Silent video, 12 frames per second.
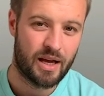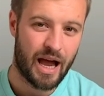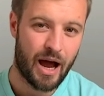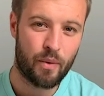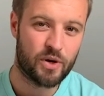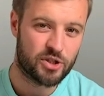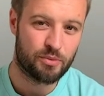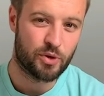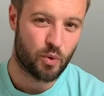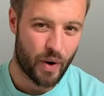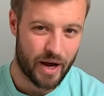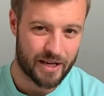How are some of
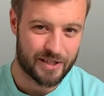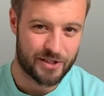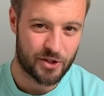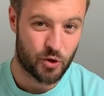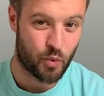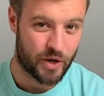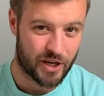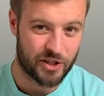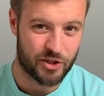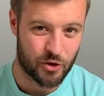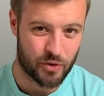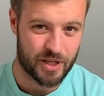the ways that we can
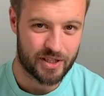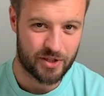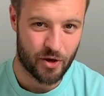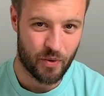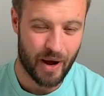do this, though?